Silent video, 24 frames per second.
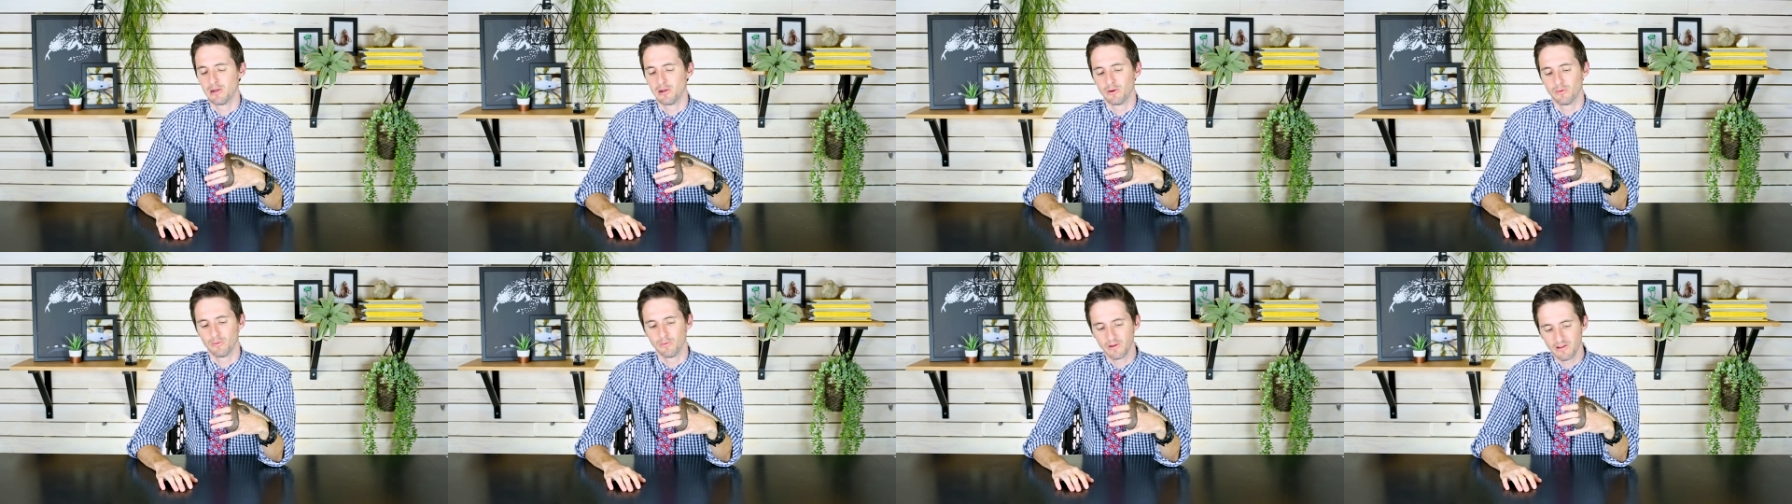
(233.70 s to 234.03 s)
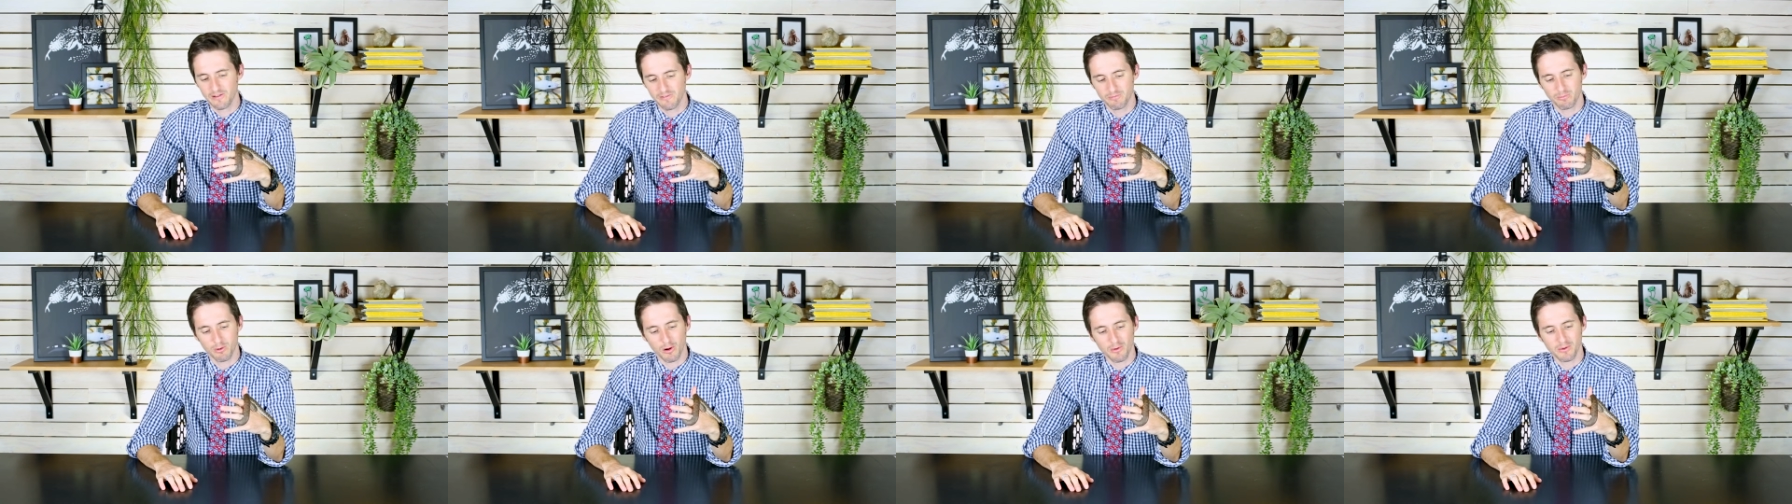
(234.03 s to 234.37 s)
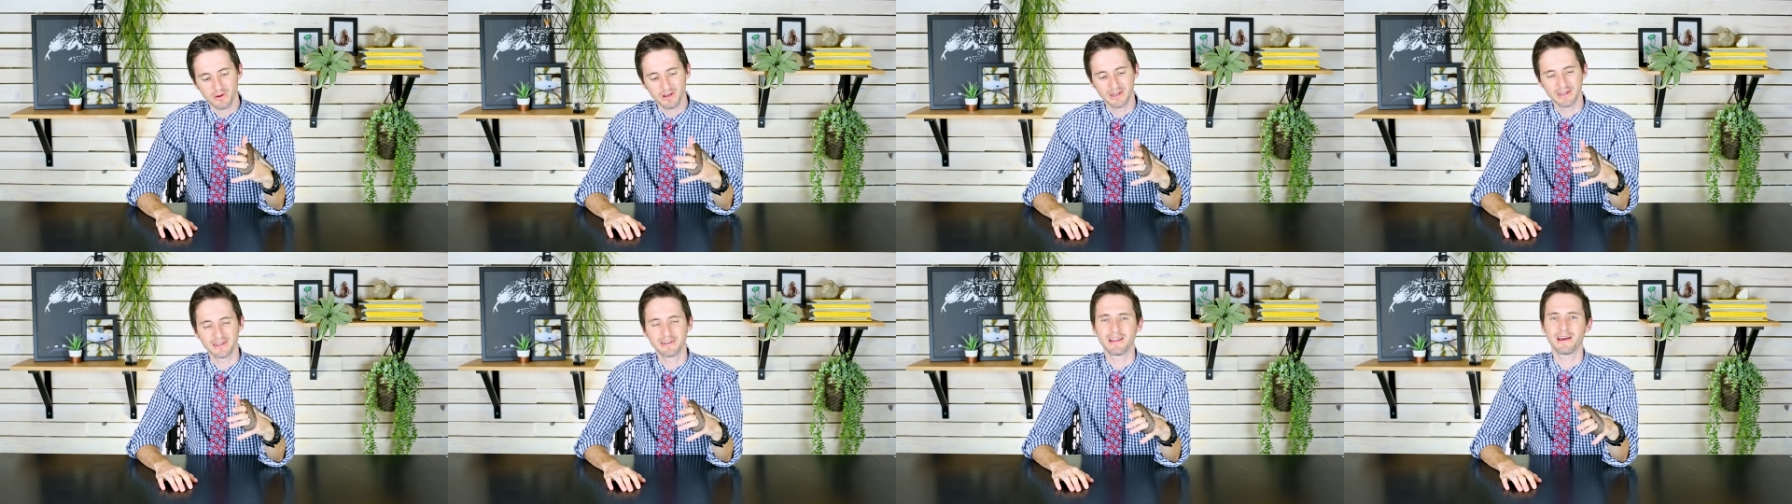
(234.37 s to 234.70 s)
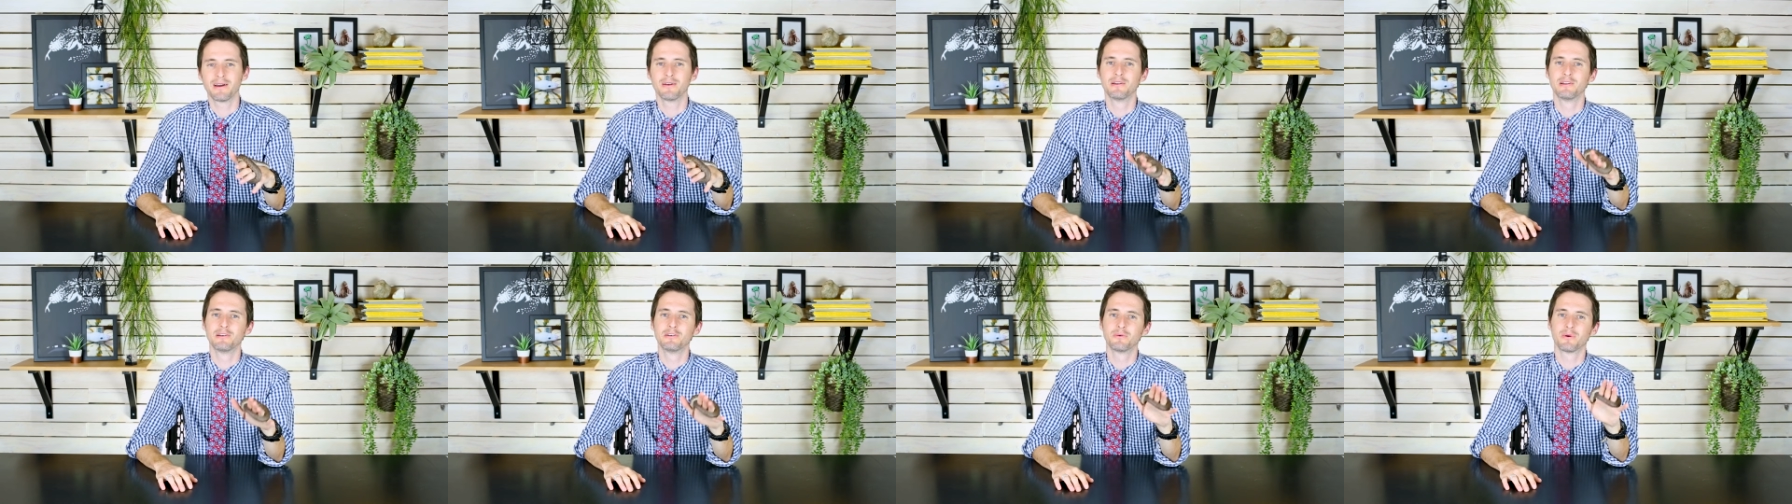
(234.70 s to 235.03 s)
we've broken it
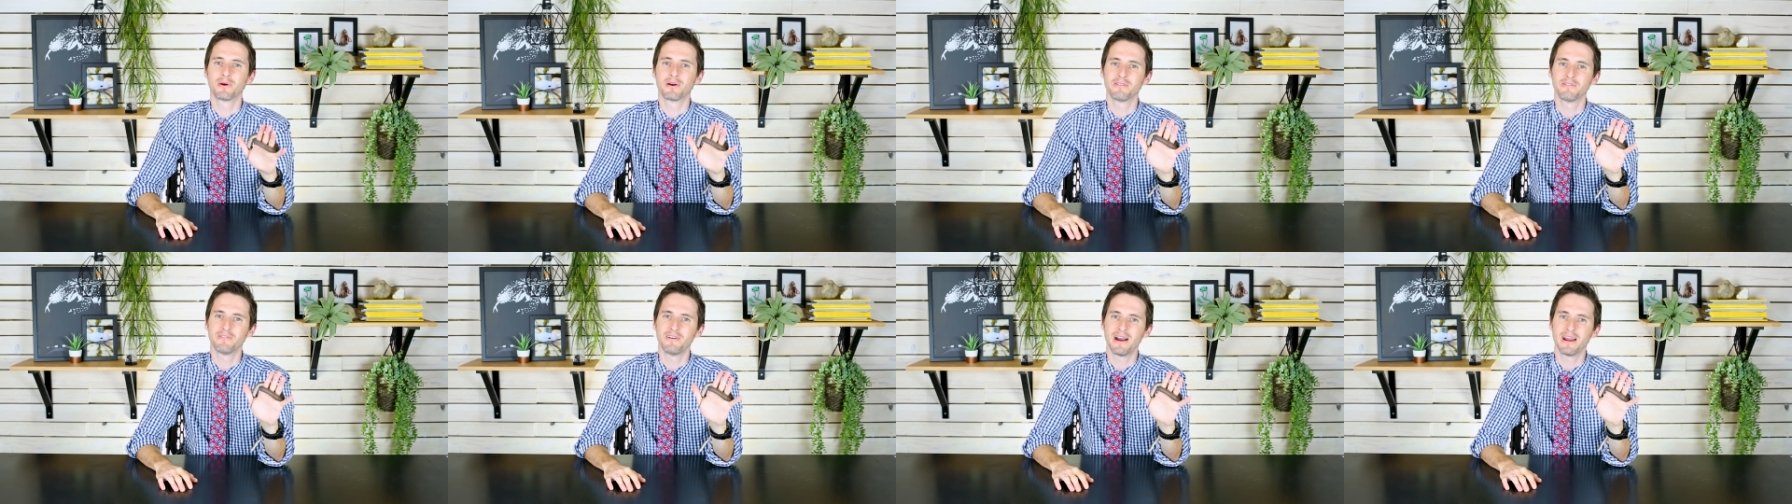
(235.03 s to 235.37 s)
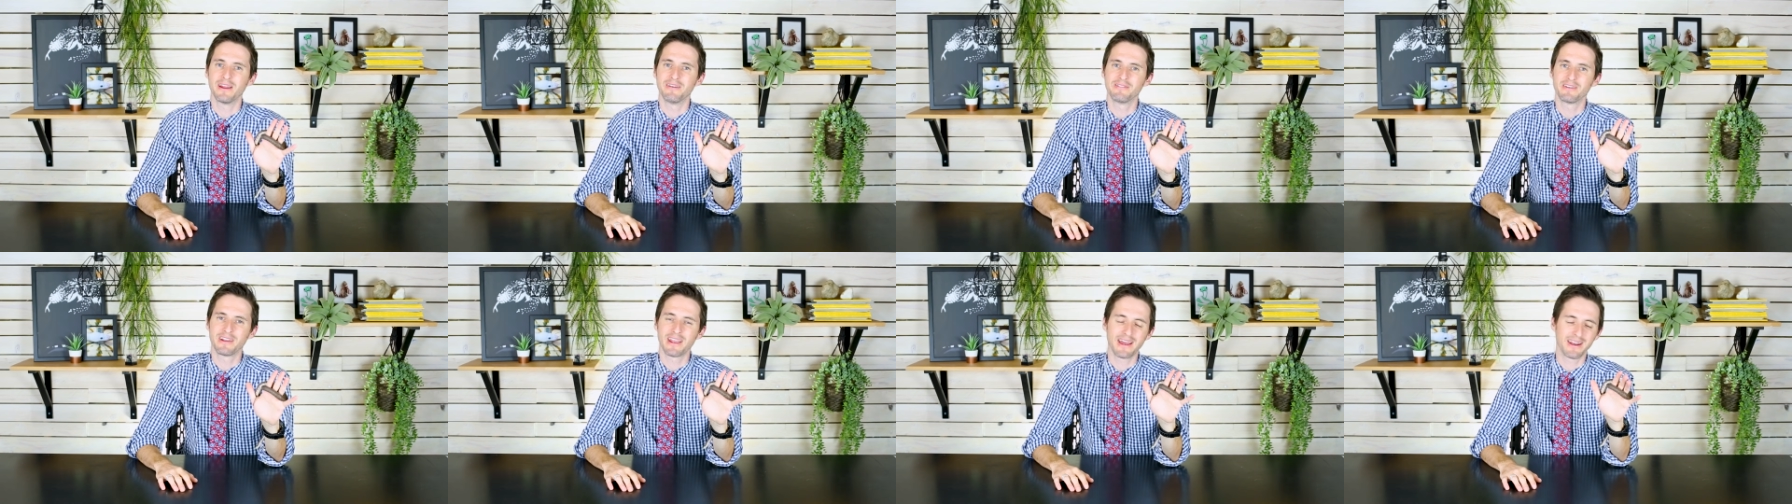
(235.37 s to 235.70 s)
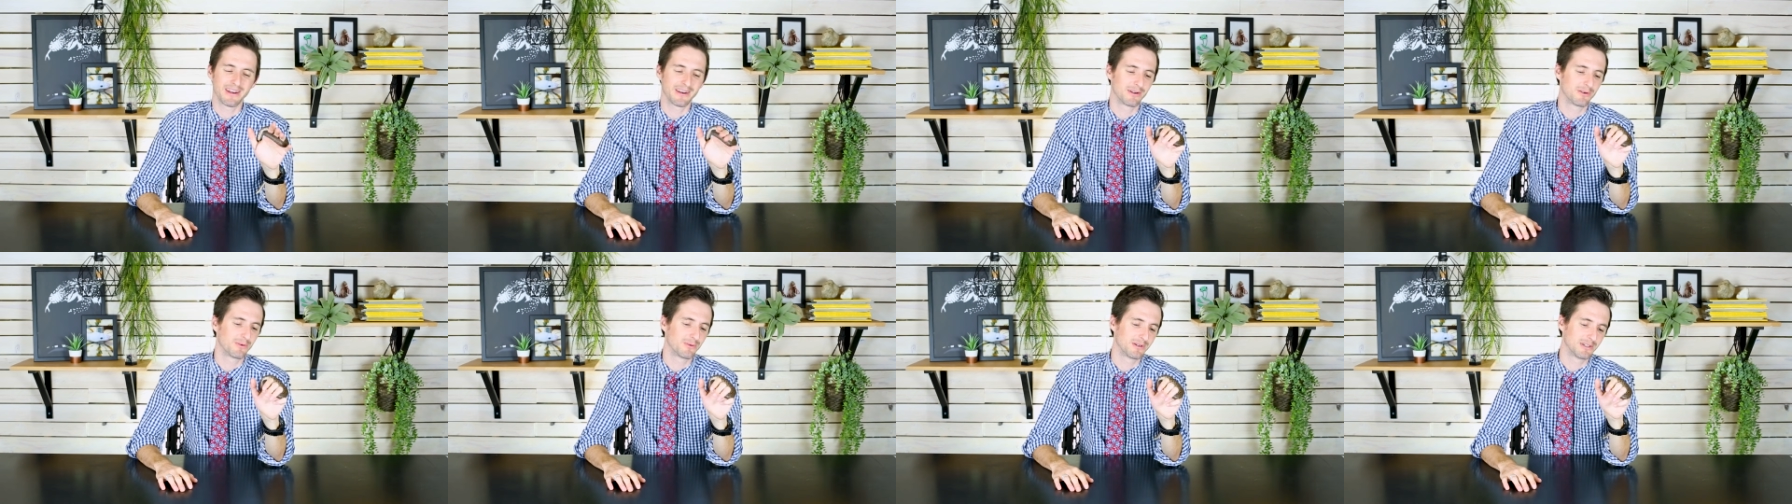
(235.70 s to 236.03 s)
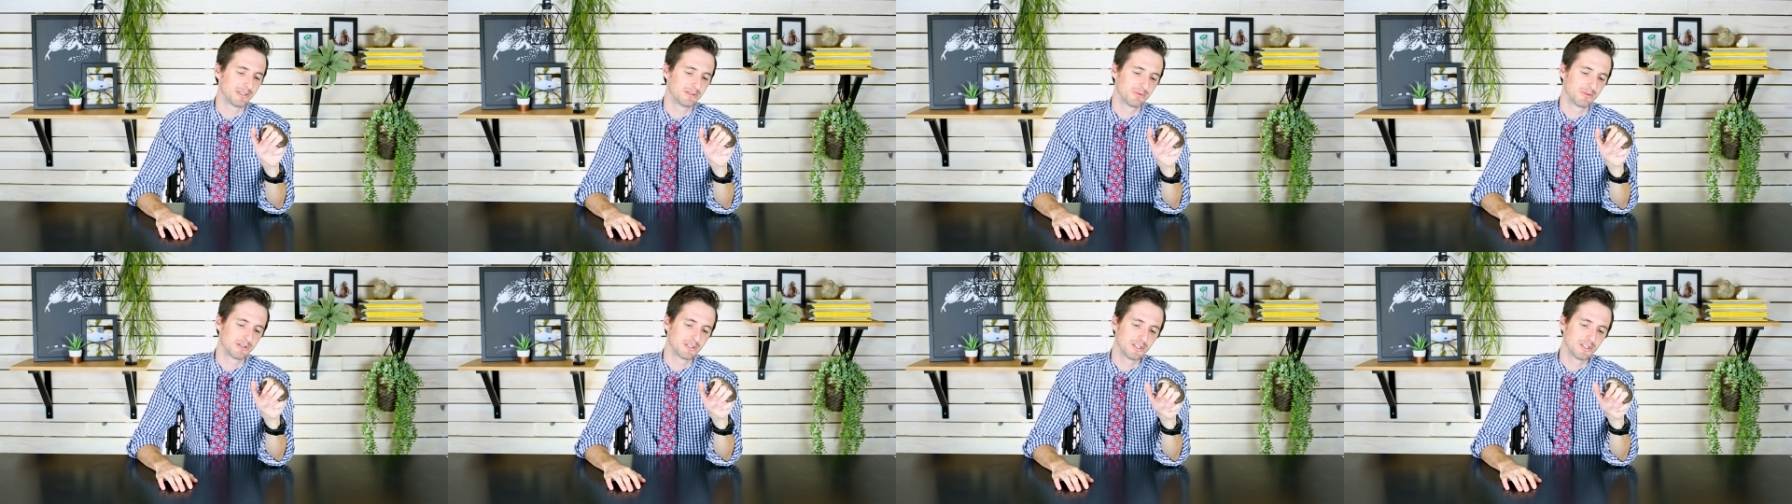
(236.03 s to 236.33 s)
down into our 5 categories,